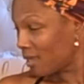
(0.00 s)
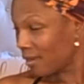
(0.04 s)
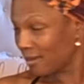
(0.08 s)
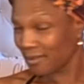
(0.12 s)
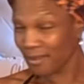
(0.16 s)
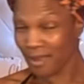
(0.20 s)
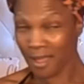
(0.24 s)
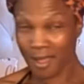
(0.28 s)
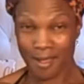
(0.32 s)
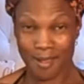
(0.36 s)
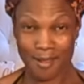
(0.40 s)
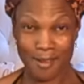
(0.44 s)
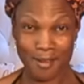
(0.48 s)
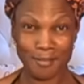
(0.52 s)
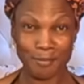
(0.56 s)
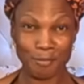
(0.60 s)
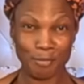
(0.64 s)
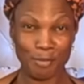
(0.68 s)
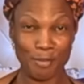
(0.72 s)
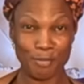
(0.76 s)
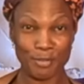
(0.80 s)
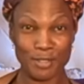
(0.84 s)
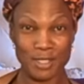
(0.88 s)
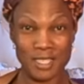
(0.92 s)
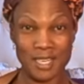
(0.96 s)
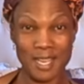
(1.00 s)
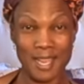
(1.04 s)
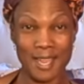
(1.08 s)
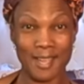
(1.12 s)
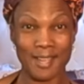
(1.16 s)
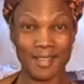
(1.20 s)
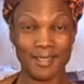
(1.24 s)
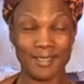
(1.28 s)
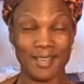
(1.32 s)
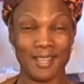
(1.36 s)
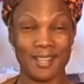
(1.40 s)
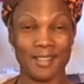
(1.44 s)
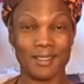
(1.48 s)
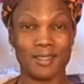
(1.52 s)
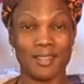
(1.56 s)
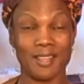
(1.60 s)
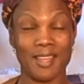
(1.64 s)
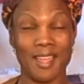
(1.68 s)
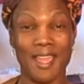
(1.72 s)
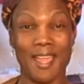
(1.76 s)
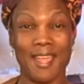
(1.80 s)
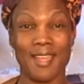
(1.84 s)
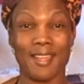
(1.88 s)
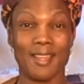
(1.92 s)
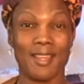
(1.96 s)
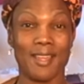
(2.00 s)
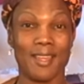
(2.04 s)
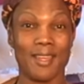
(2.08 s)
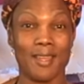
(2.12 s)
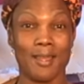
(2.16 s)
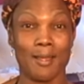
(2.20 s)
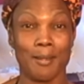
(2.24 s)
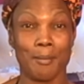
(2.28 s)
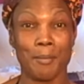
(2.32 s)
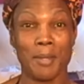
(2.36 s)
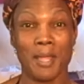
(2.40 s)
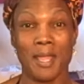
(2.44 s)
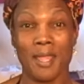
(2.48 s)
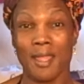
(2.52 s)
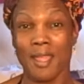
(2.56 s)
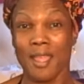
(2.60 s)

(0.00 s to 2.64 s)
9.58 in the a.m.